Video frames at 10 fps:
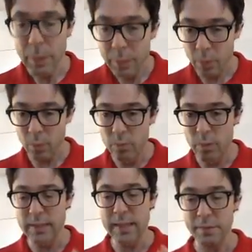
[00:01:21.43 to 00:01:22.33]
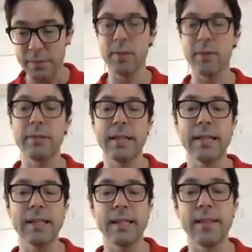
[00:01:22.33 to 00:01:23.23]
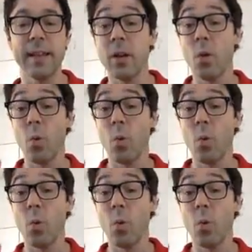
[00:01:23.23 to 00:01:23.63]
But the difficulty is in then